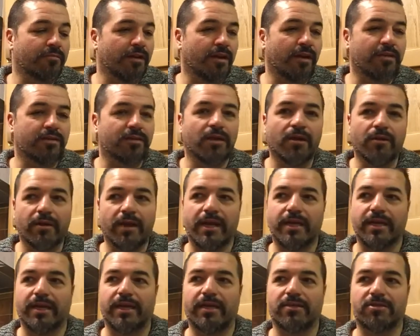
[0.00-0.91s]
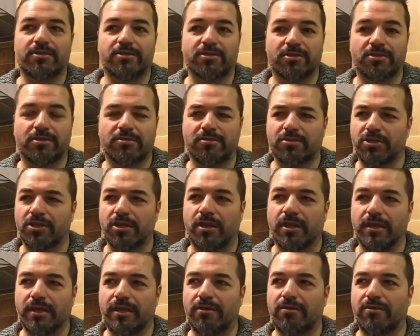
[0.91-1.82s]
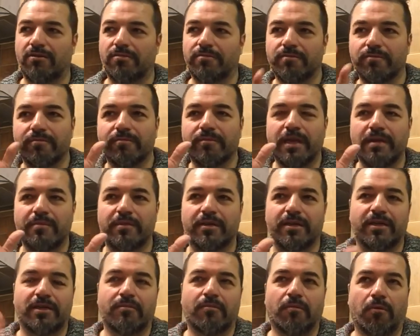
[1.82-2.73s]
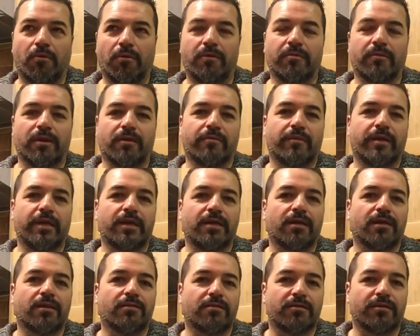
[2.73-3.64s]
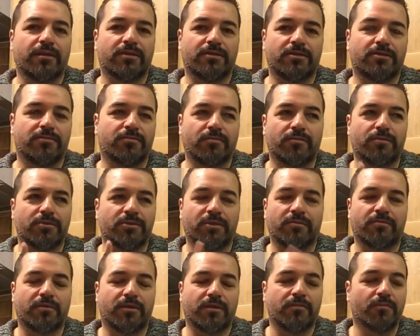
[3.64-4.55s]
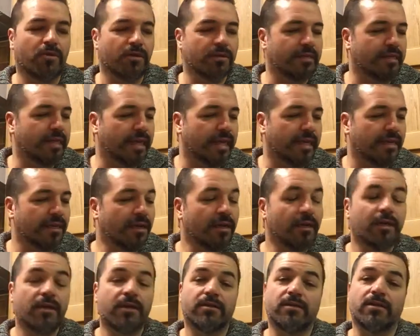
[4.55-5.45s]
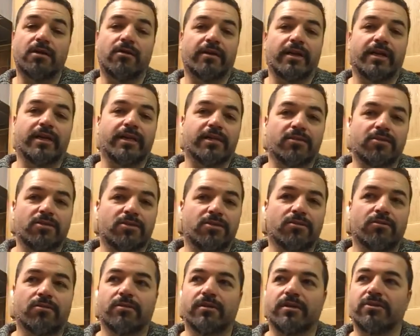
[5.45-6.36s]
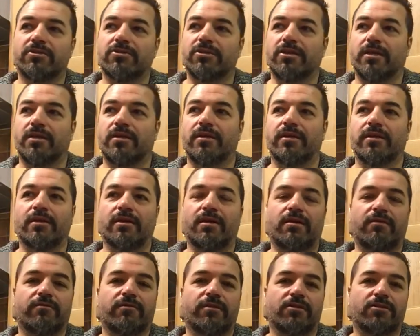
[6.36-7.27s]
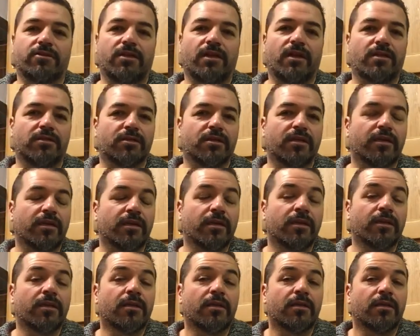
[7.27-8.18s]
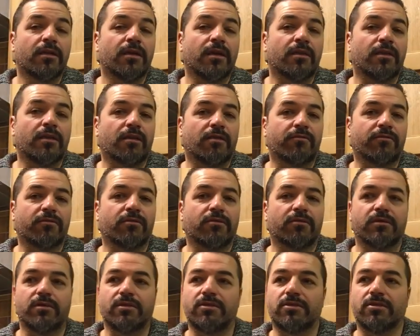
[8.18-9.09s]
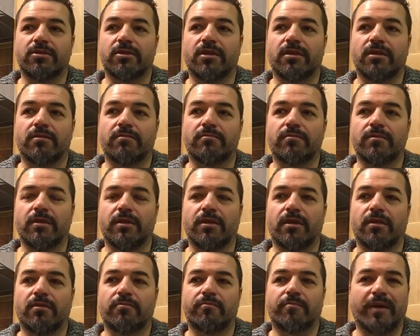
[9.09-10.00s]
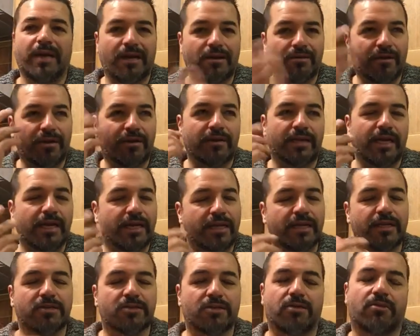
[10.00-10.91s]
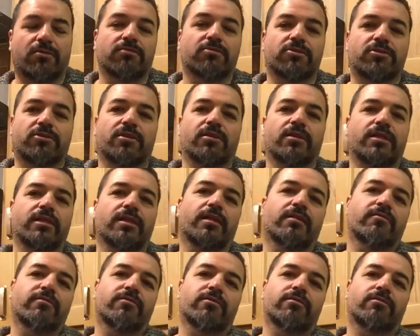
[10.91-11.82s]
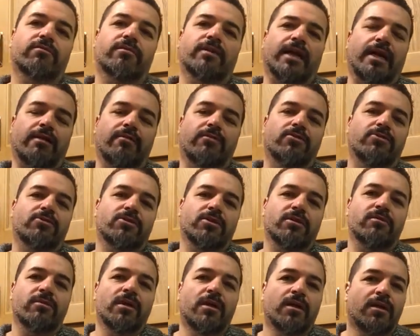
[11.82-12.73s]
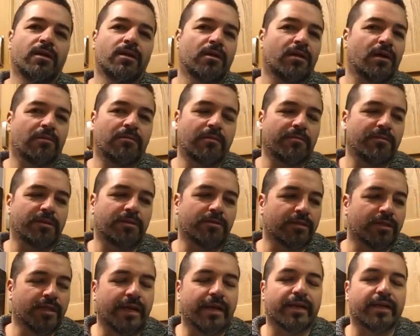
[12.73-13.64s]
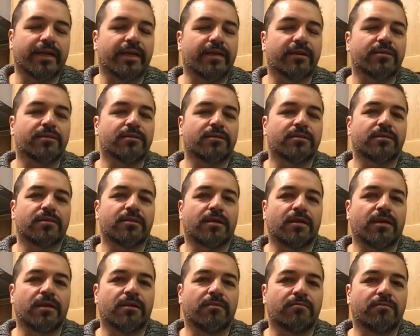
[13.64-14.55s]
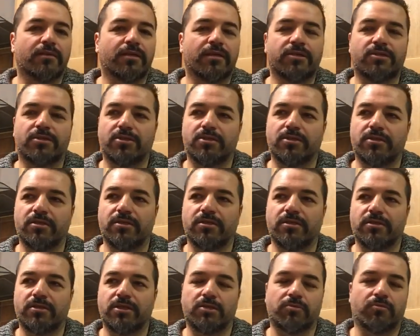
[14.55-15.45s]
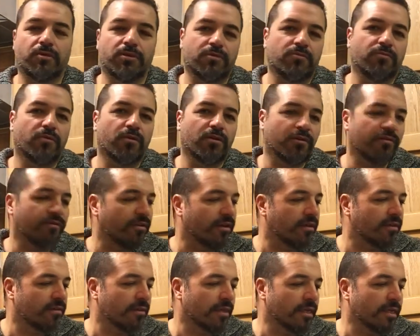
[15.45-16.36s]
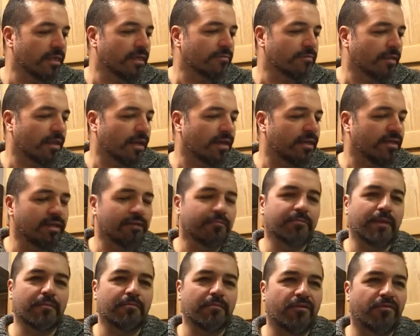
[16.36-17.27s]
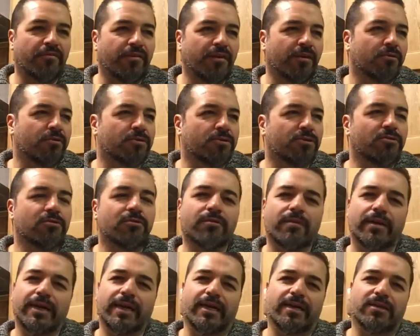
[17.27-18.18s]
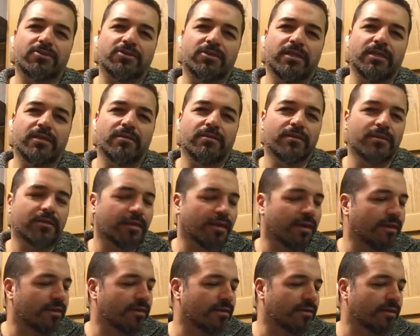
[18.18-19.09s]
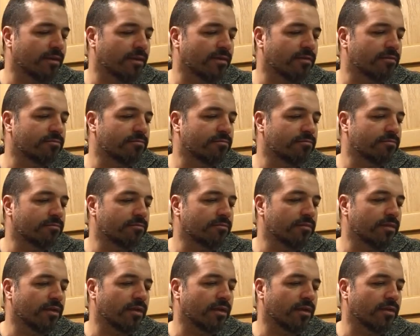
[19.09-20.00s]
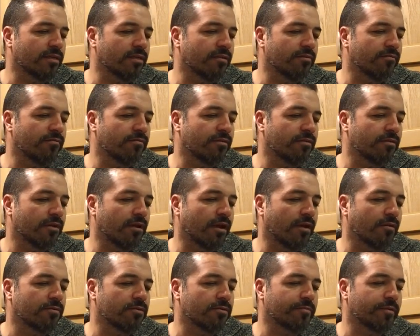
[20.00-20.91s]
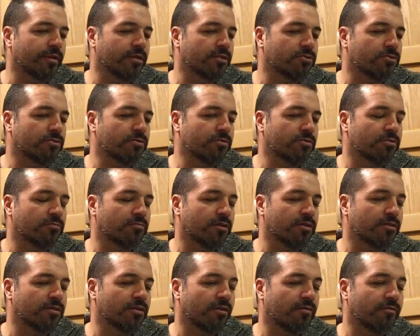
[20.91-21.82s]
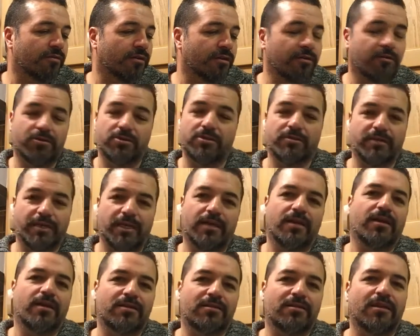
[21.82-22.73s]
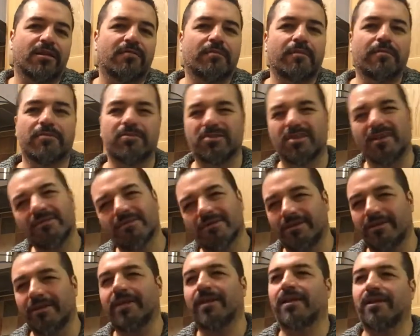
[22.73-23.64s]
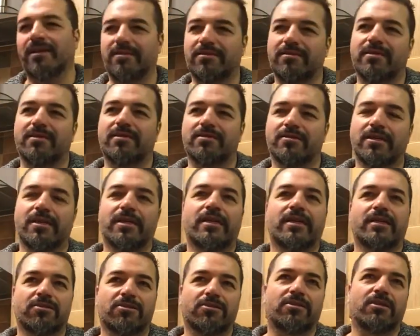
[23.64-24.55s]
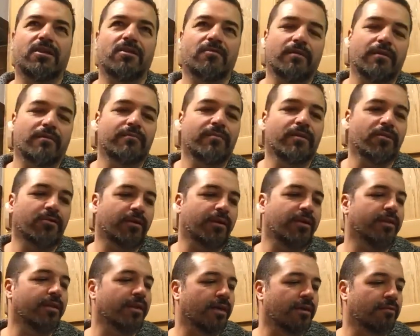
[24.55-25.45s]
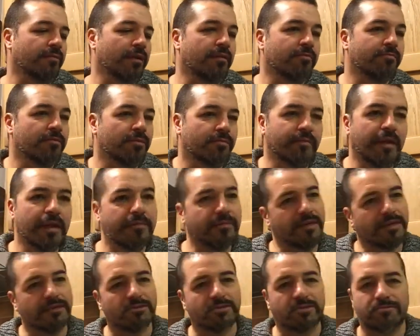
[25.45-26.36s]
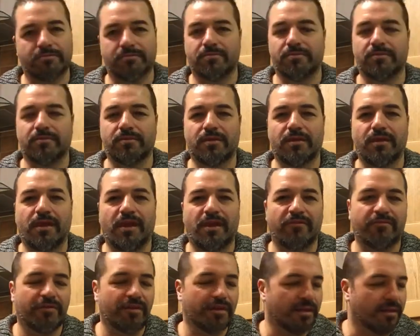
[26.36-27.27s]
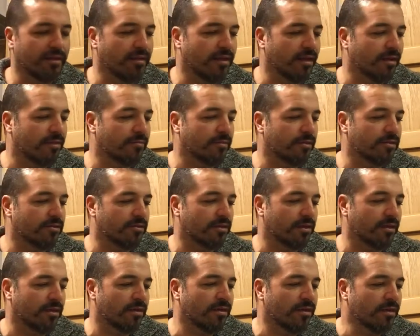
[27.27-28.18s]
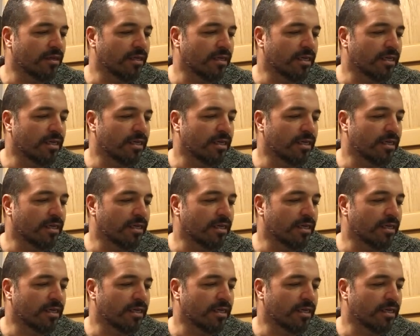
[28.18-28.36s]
mean, I had no headaches, just a slight little maybe in the morning when I wake up, I had something one day, no headaches at all, and then suddenly I have this latte, and then I've got these um, you know background headaches constantly then for three hours. So I won't be doing that again. Um, it just it just wasn't worth it and it didn't make me feel too great actually doing that. Um, I, I, didn't feel like I was being true to myself. I know it's only a latte. People are saying, "Oh, it's only a latte." It's just a little bit of milk in there. Maybe, maybe there's some caffeine in there, but uh,